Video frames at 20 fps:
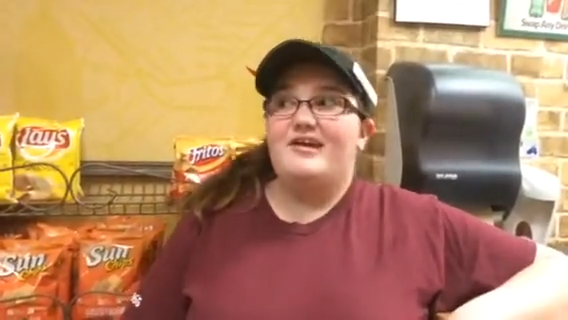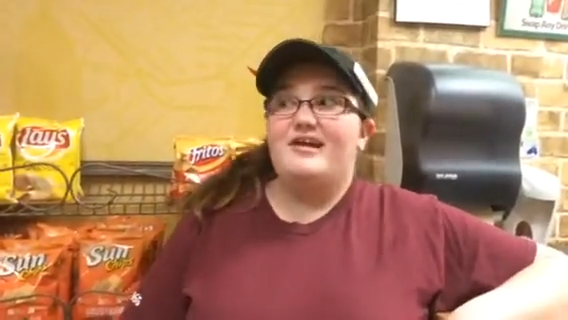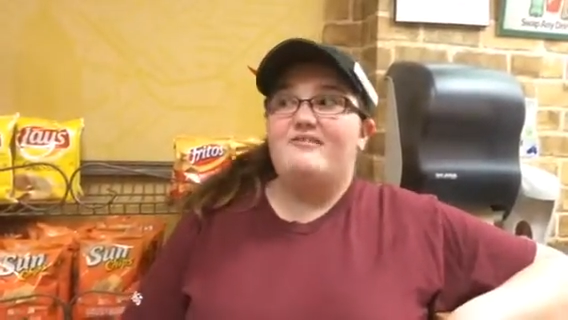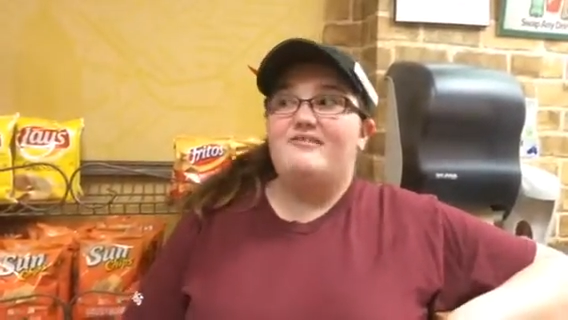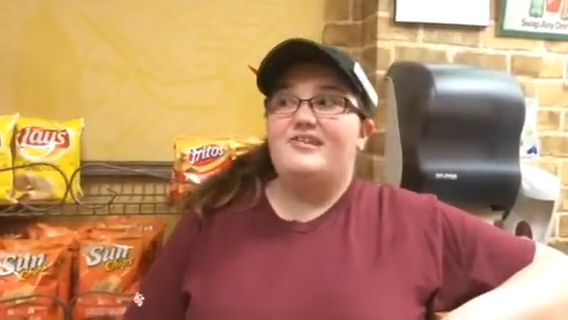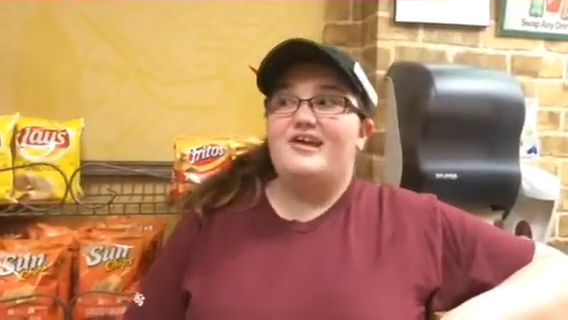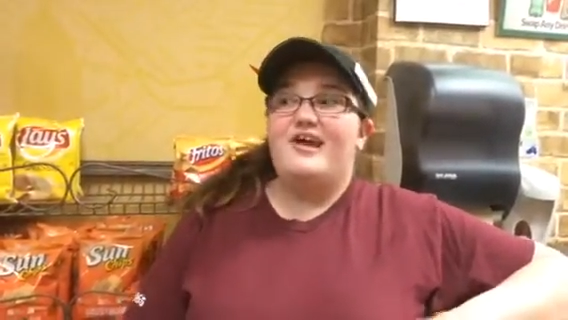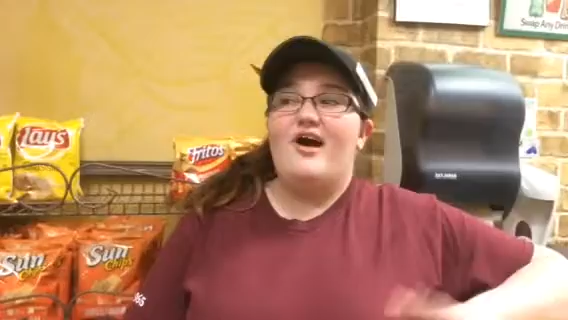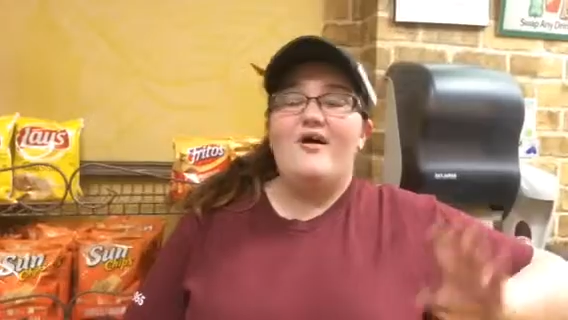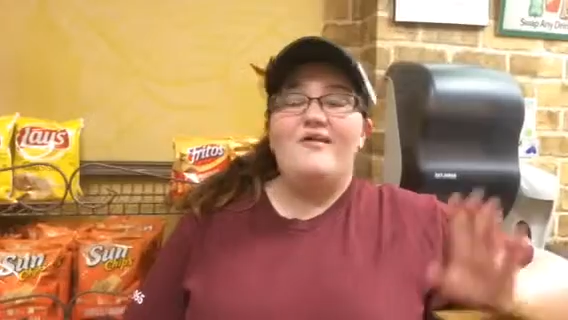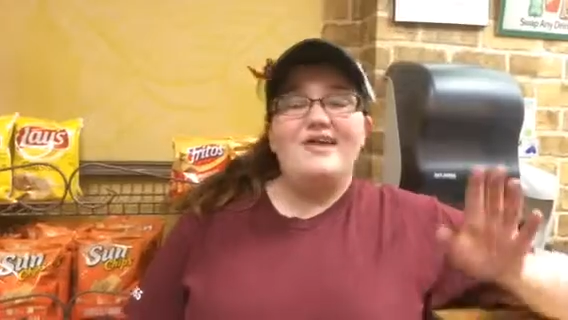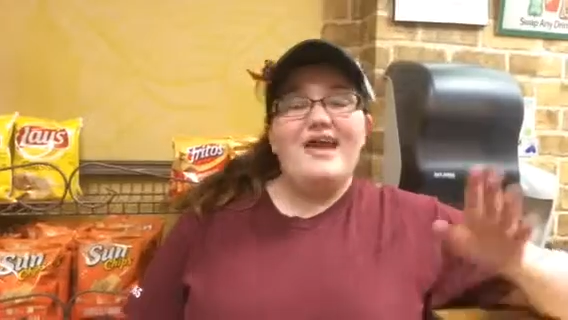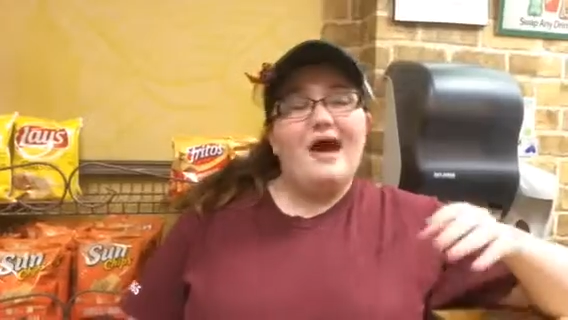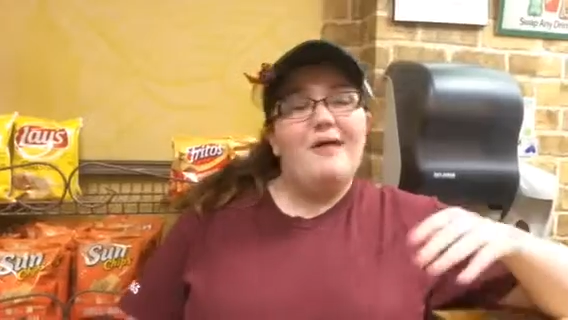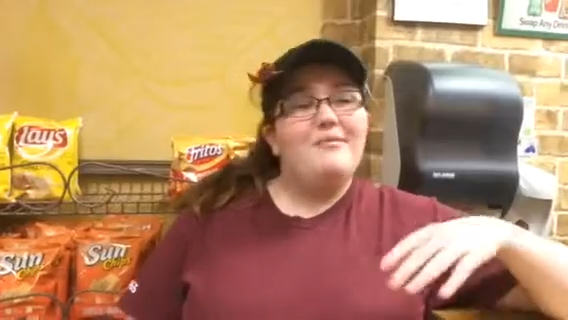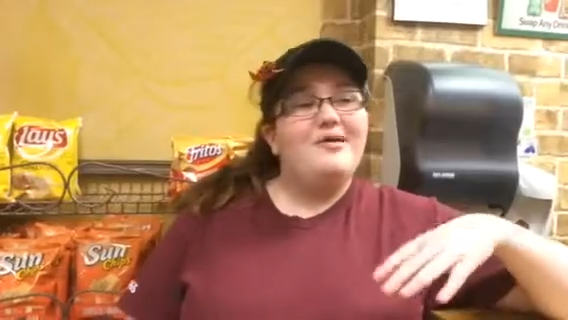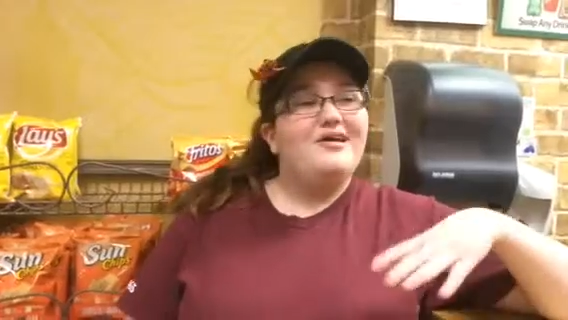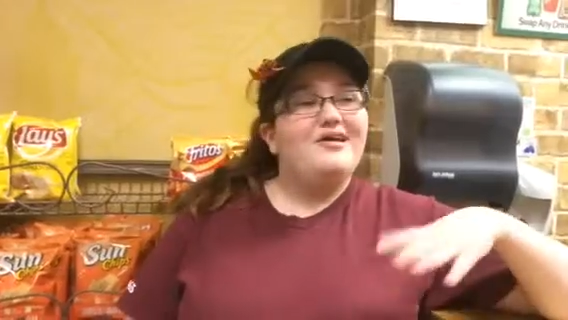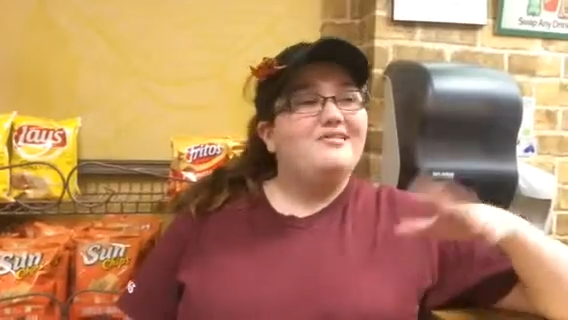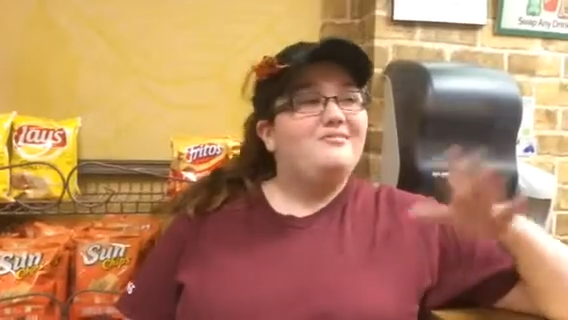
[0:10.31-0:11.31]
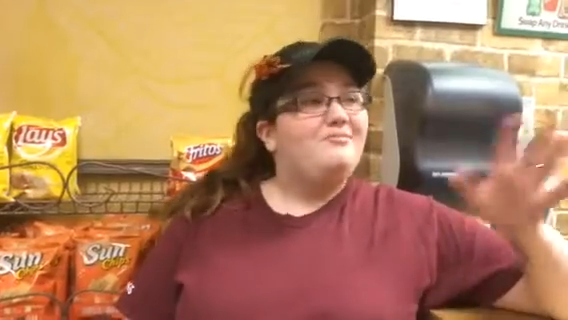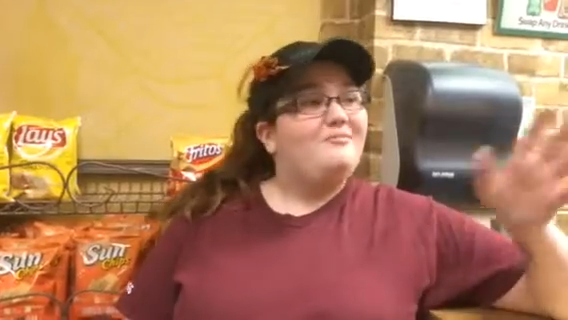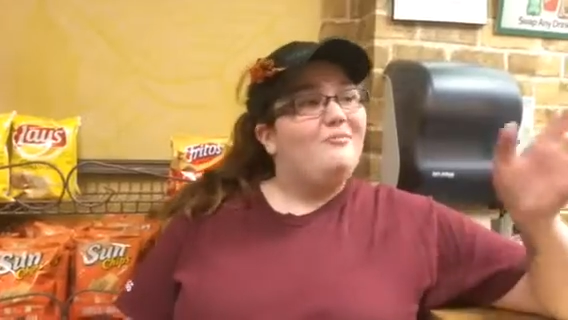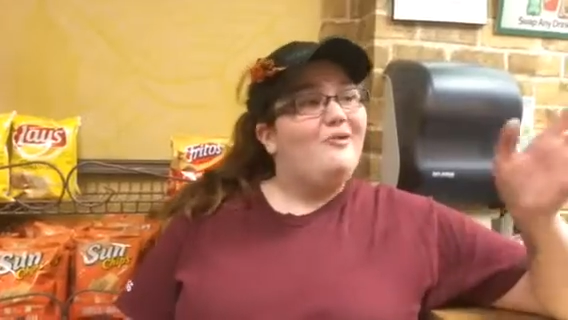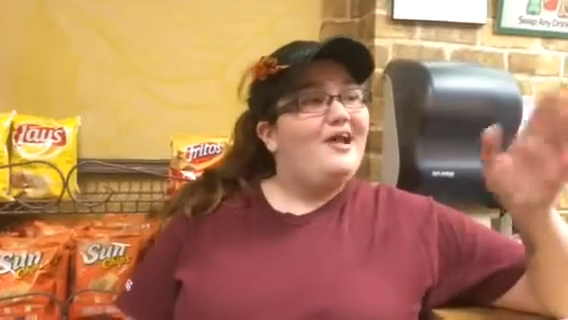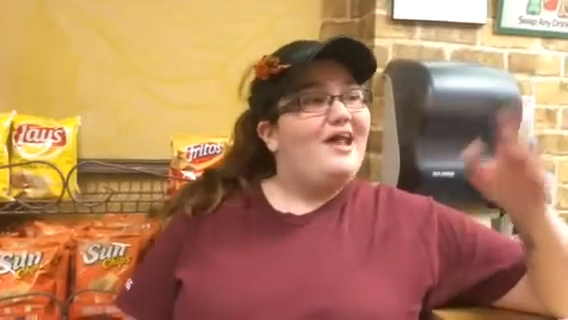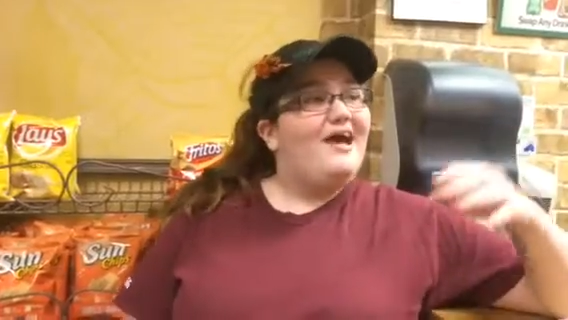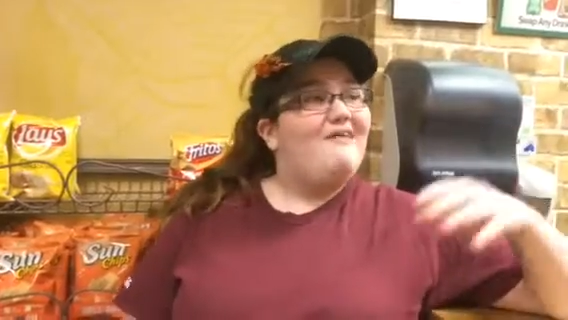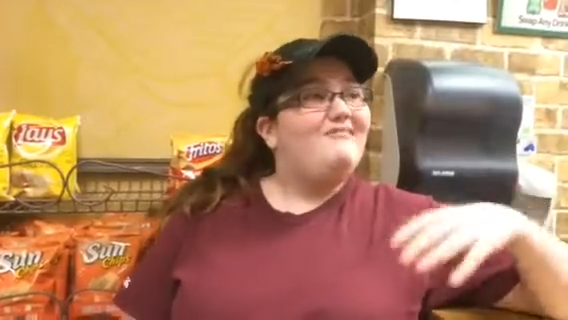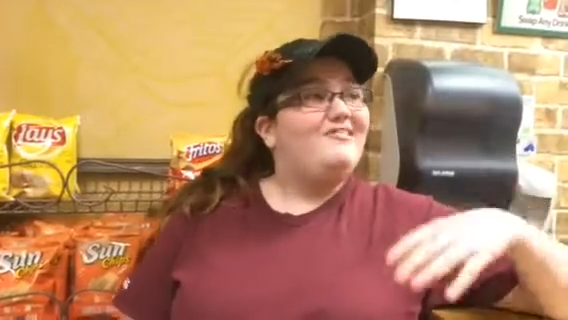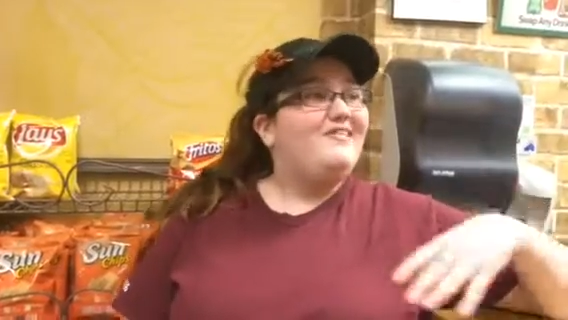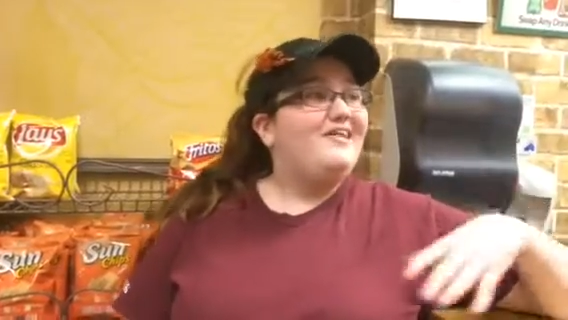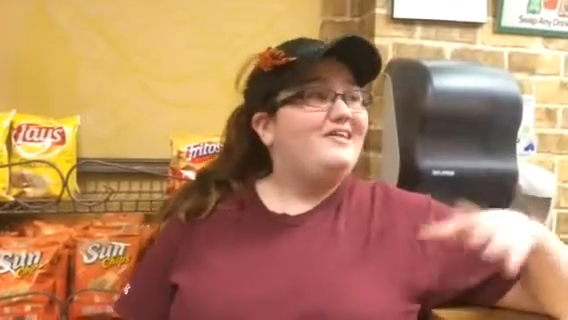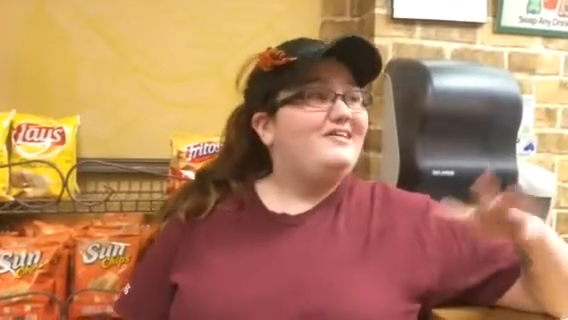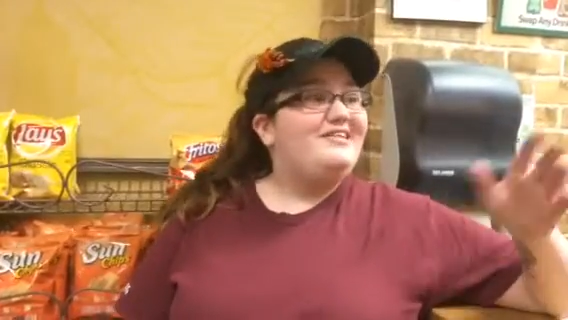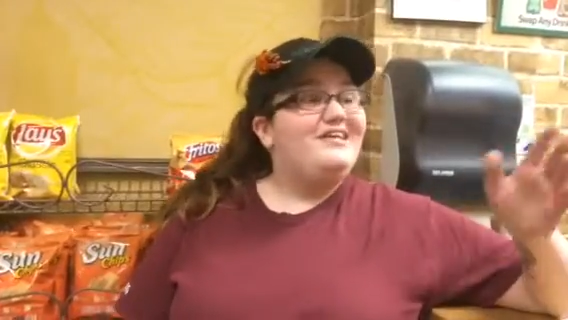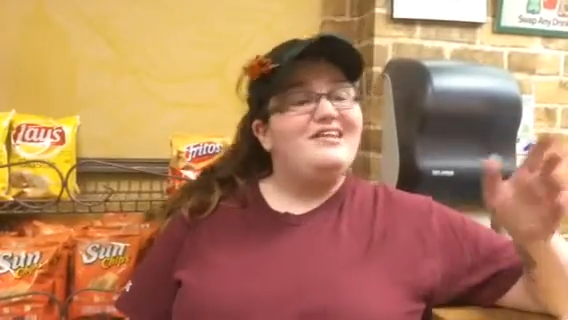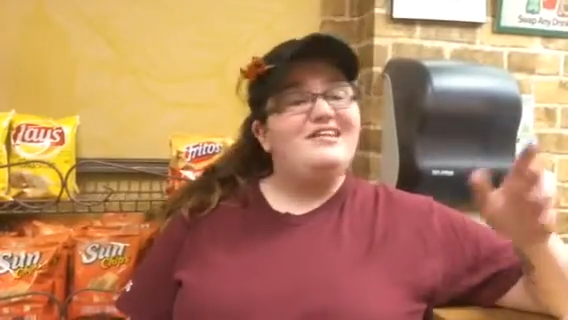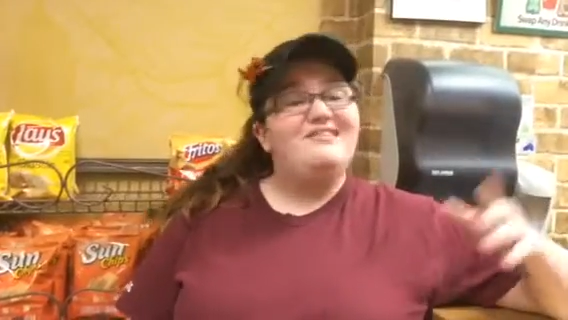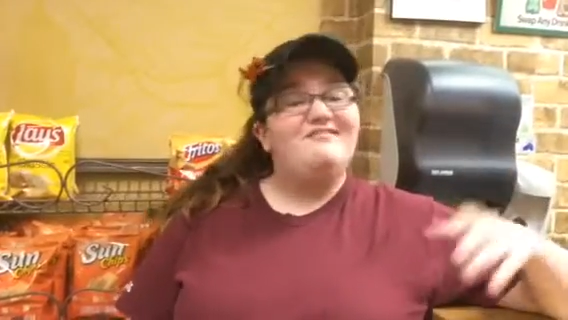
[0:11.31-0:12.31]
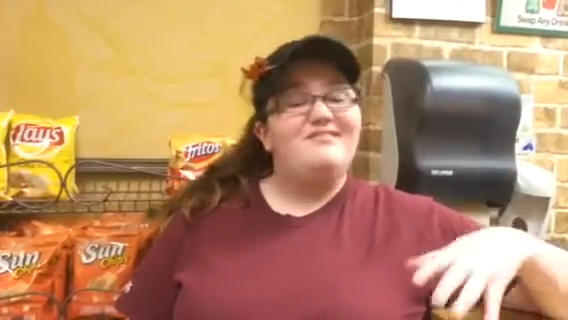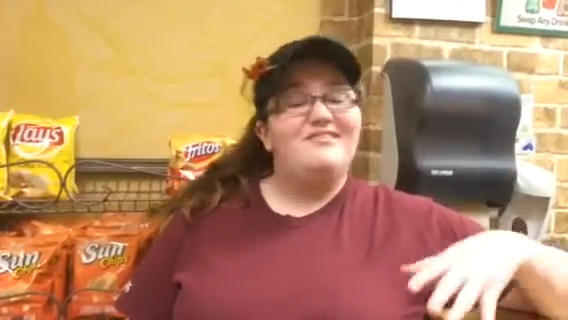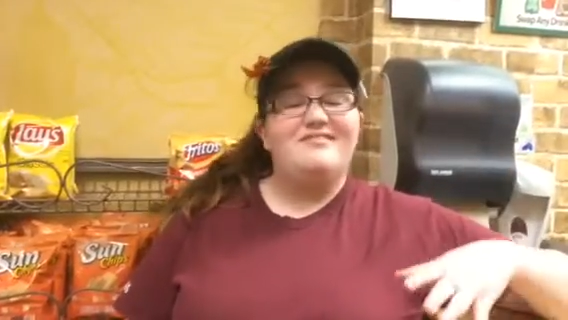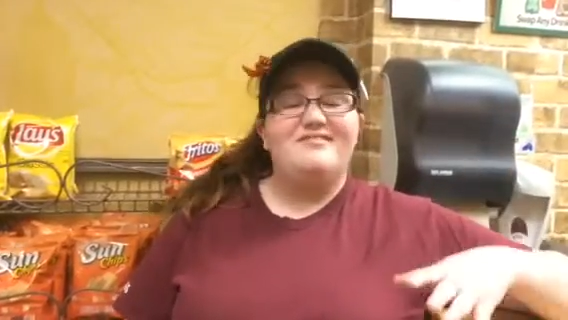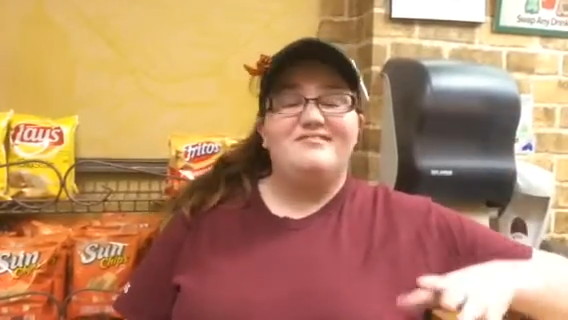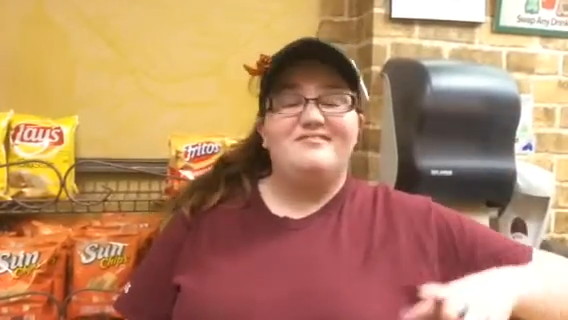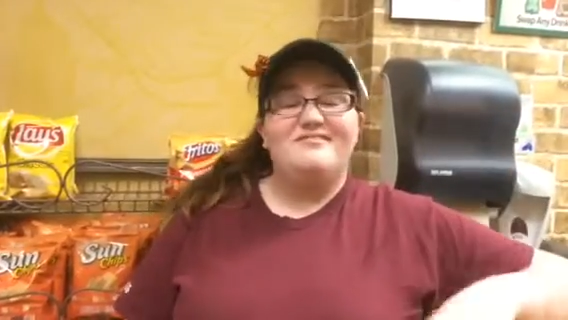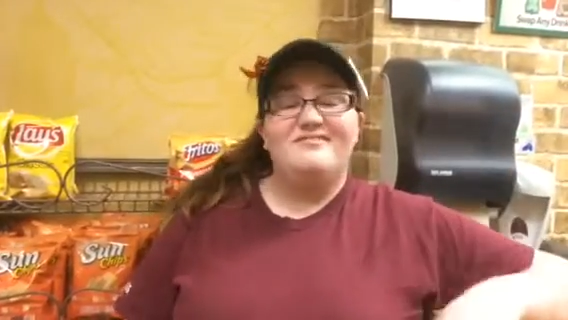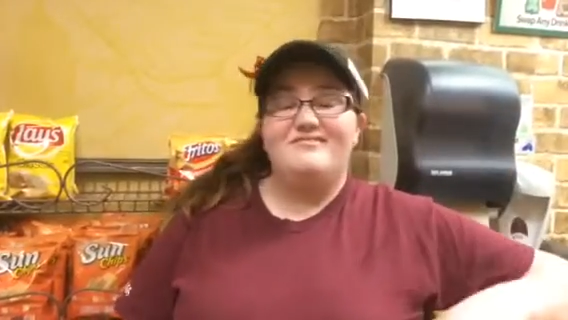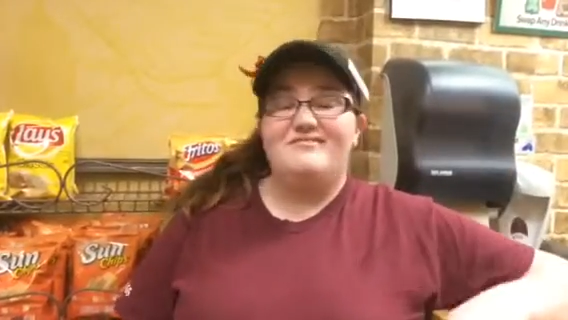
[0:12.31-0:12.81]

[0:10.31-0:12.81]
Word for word: And I was like, oh yeah, but it's whatever, like didn't even